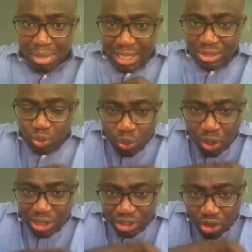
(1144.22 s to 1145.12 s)
But
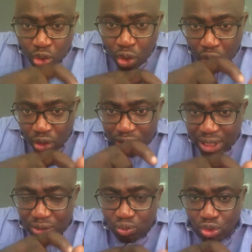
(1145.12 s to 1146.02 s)
what is core
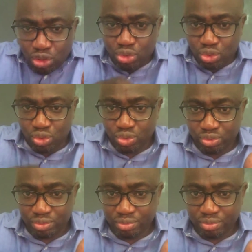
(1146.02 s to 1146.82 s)
in what you do?